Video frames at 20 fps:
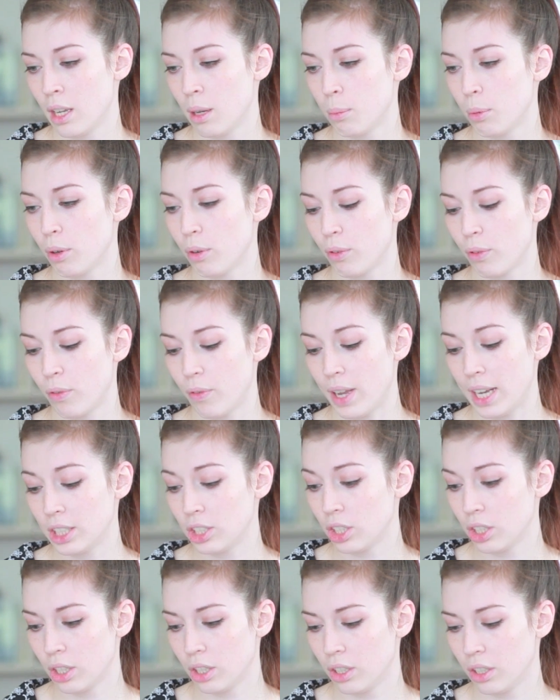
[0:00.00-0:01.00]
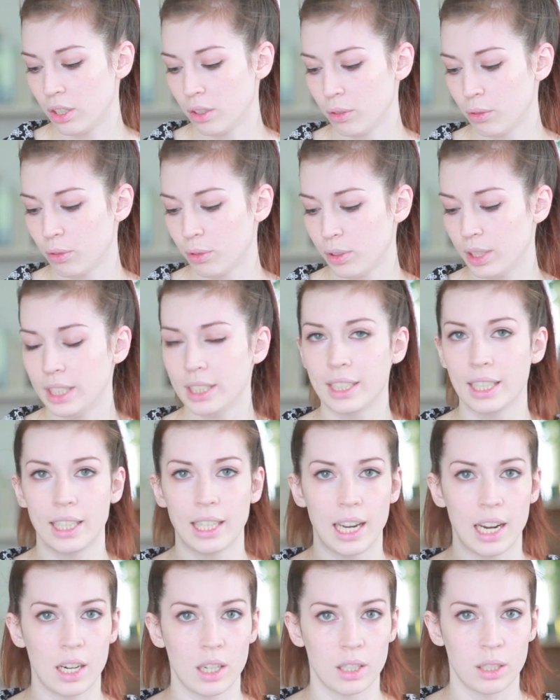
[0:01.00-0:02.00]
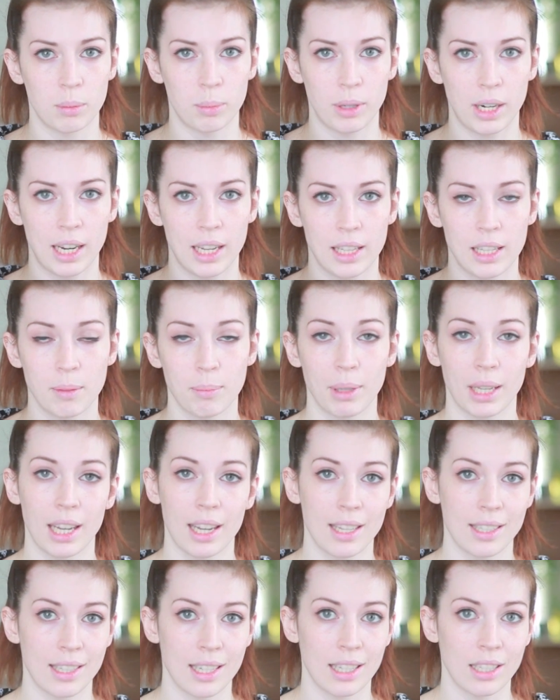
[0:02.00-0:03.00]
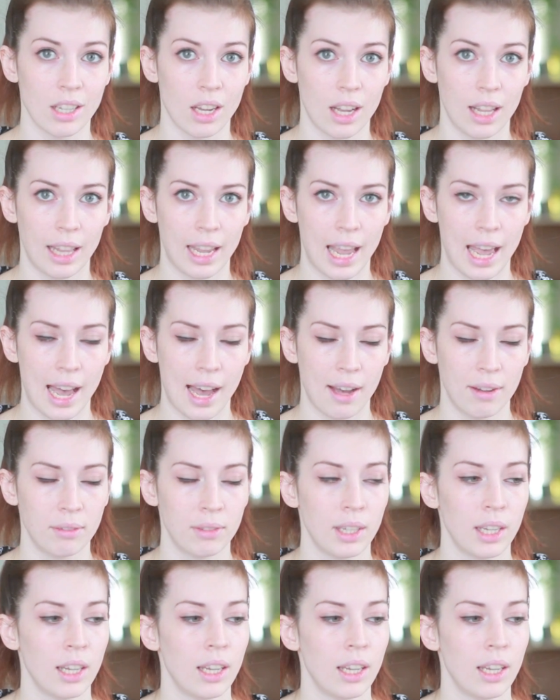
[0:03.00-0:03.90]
professional freezing hairspray because it's all I have.